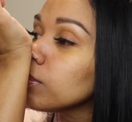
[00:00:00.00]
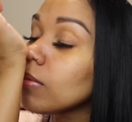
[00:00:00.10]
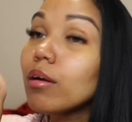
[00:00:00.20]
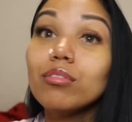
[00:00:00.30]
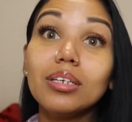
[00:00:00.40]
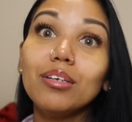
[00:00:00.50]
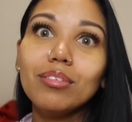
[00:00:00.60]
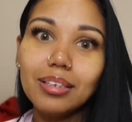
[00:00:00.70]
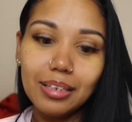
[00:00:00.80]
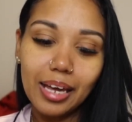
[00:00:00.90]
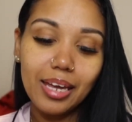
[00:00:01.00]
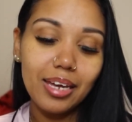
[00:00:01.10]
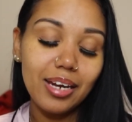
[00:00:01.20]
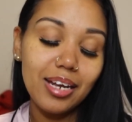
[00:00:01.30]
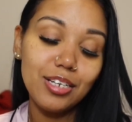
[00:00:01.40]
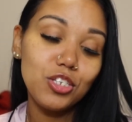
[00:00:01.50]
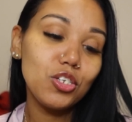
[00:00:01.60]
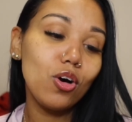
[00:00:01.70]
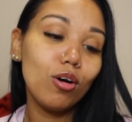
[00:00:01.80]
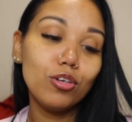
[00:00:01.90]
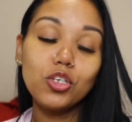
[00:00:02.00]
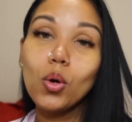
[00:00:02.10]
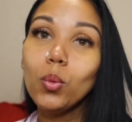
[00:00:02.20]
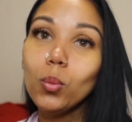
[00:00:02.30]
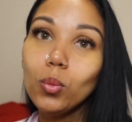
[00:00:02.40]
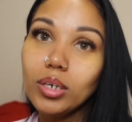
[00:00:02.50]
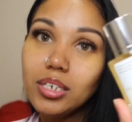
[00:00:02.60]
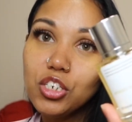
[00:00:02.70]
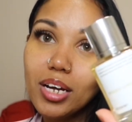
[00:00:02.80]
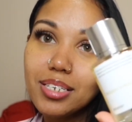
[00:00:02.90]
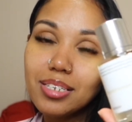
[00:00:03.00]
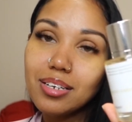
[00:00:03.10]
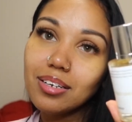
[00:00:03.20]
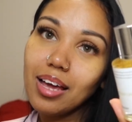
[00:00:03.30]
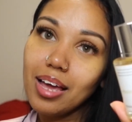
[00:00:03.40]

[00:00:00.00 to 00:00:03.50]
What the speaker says: I really like it, and it's called Woody Chestnut,